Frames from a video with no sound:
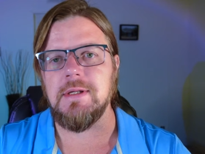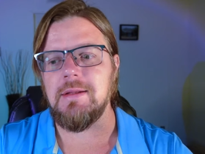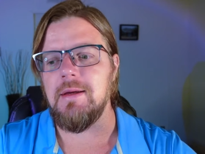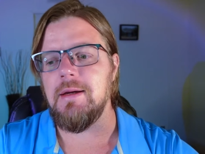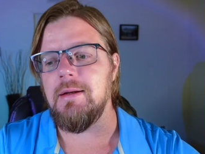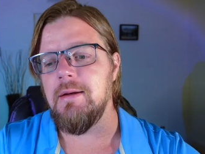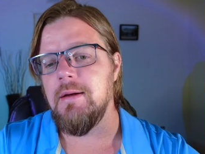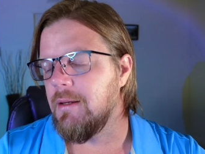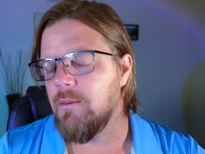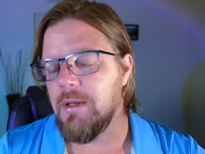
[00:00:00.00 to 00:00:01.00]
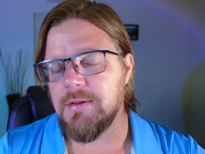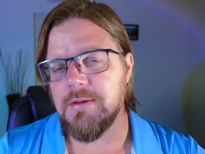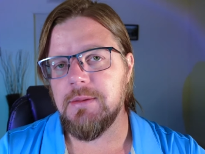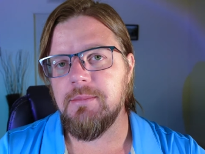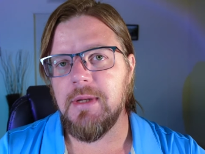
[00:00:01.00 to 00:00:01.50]
like that. Anyway, it's
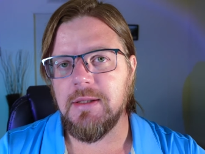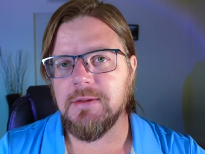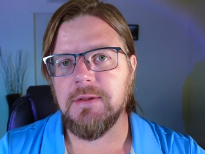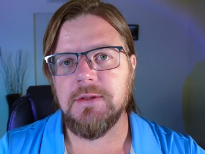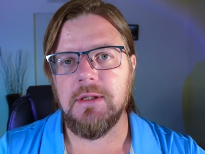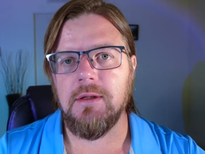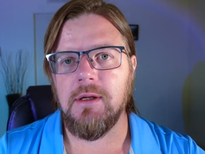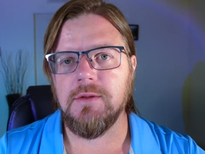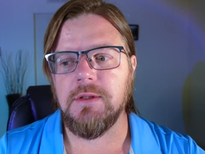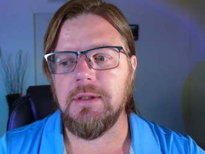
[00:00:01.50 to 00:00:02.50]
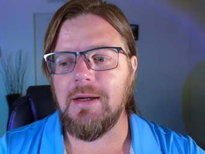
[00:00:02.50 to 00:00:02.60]
just amazing technology.